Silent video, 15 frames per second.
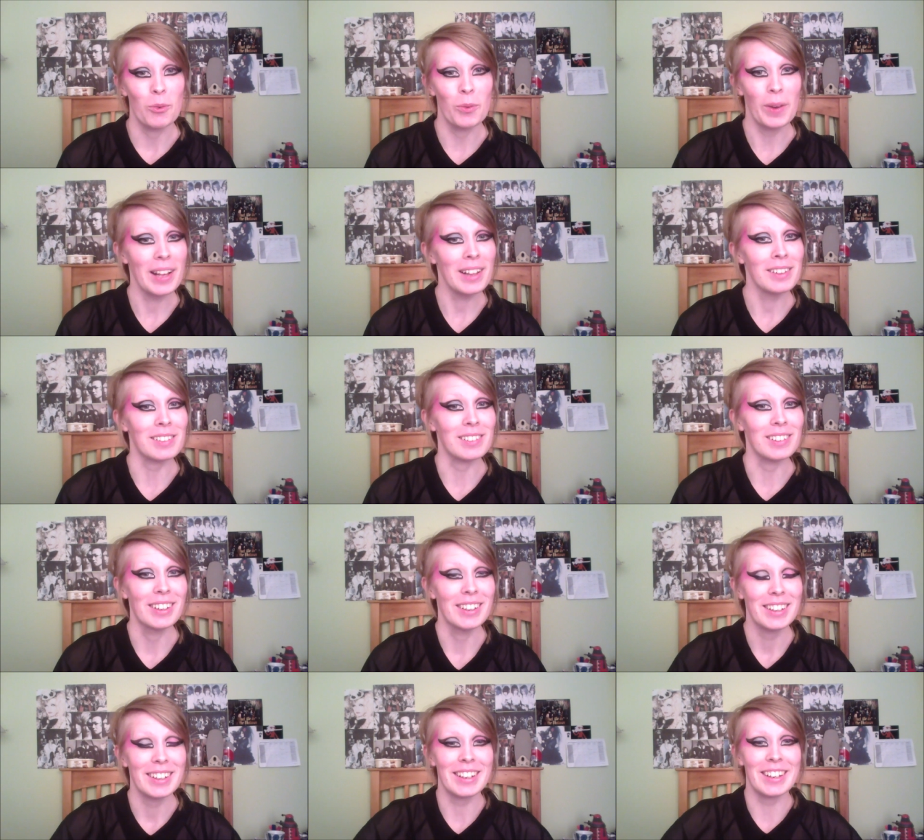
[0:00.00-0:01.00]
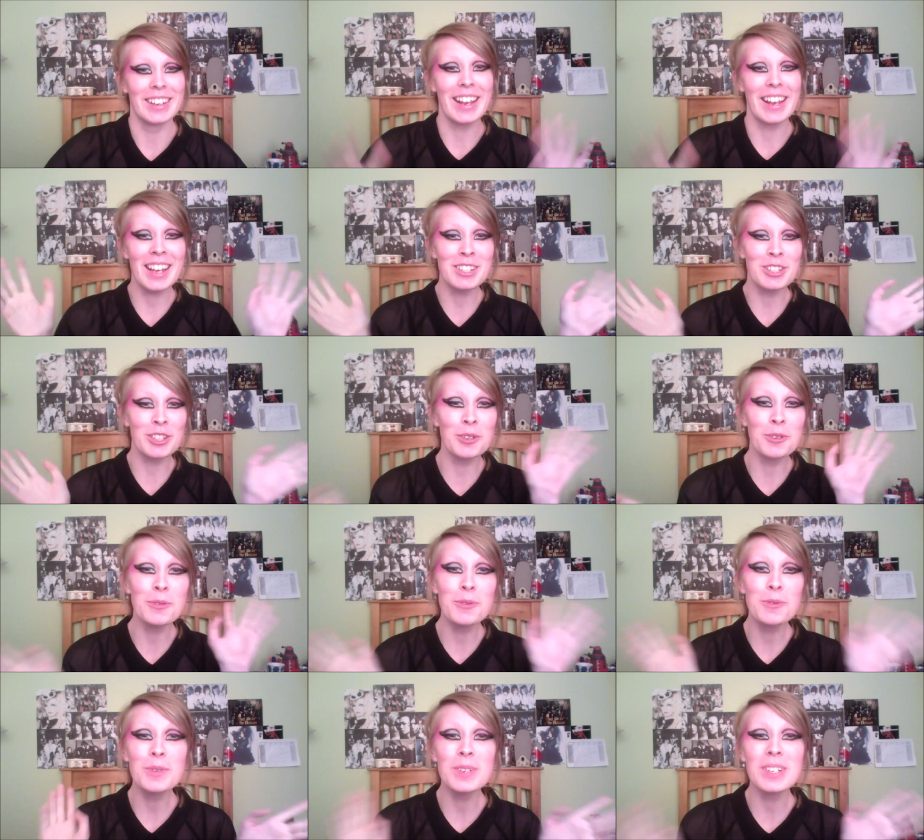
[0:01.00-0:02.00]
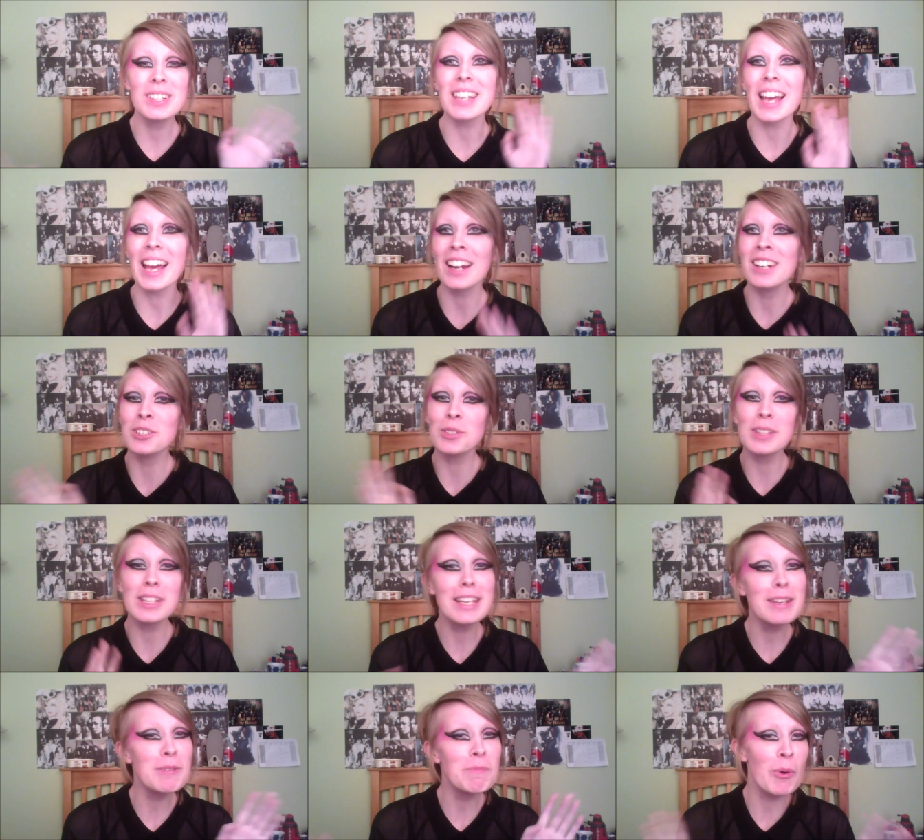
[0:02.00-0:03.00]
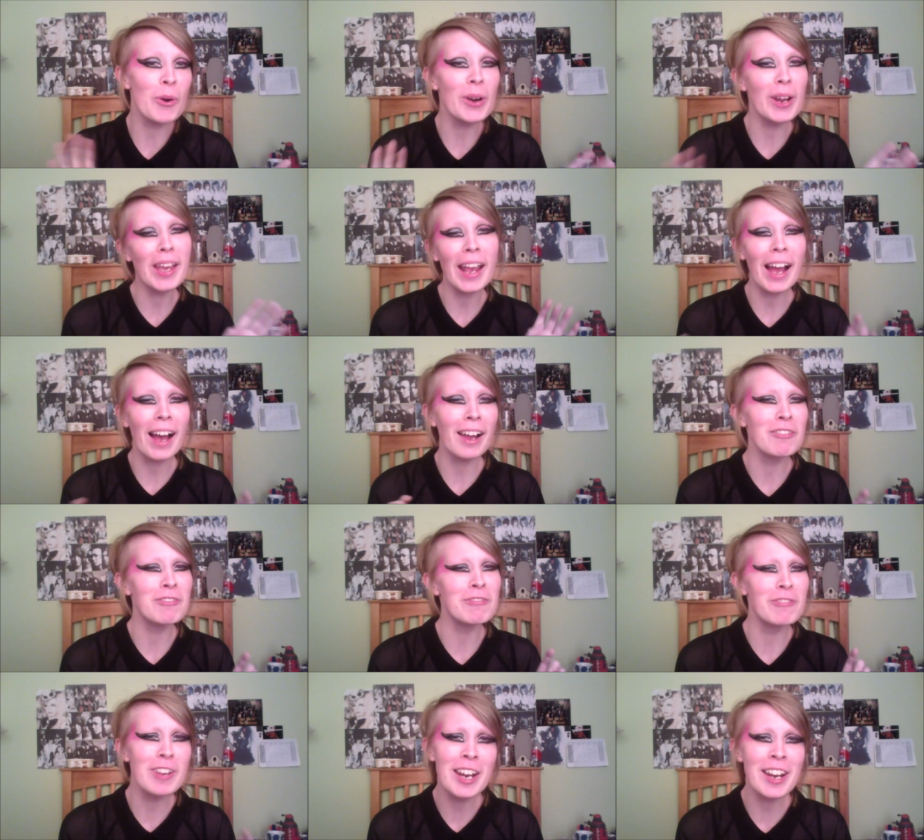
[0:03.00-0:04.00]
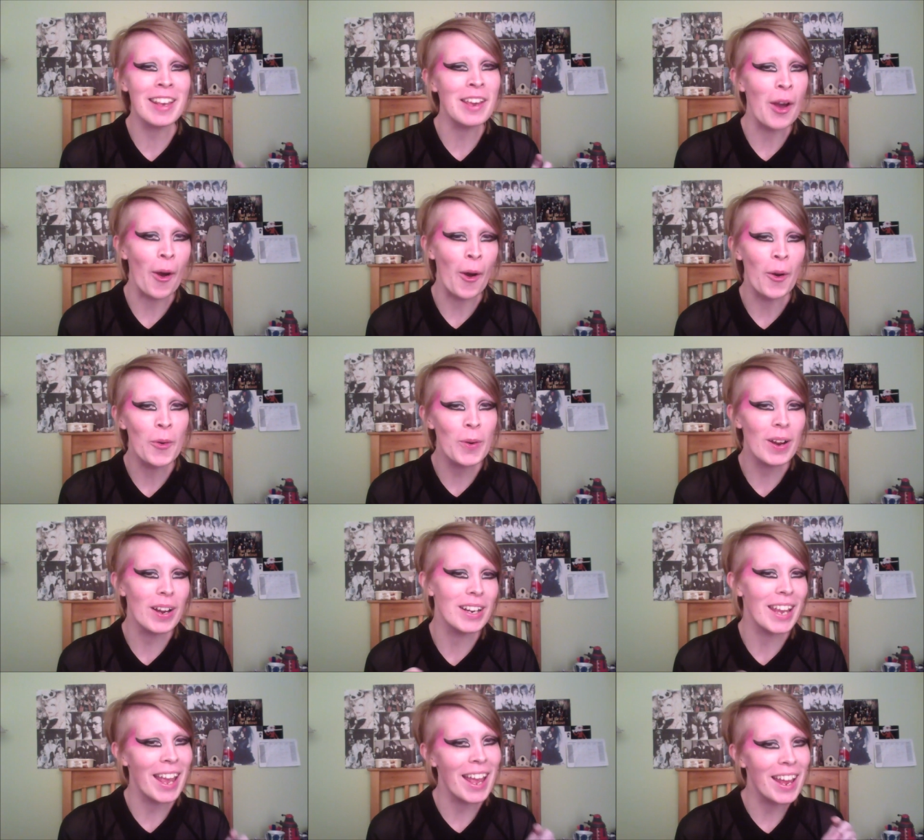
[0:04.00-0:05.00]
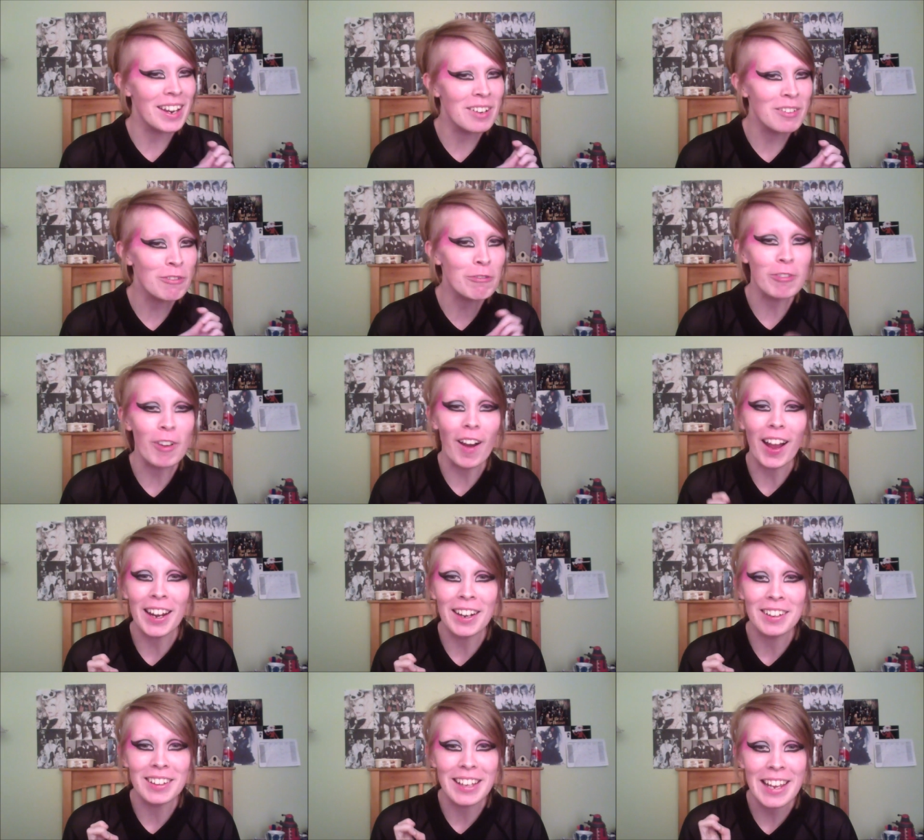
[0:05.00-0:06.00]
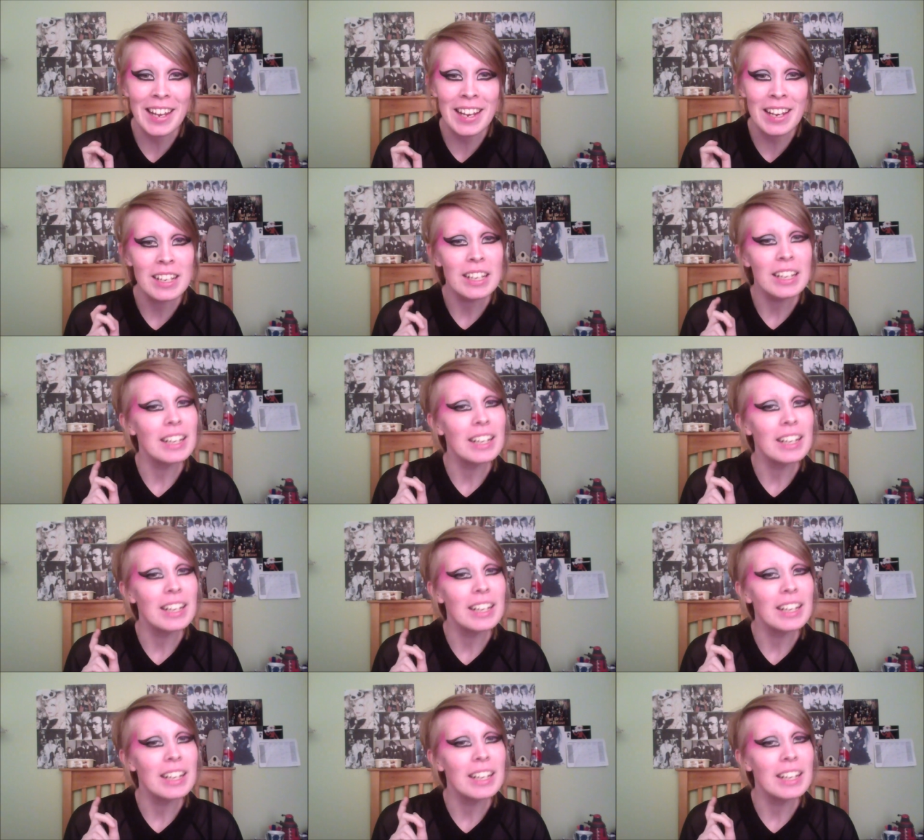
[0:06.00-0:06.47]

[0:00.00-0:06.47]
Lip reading: Well, guess who's actually putting out a video again, finally?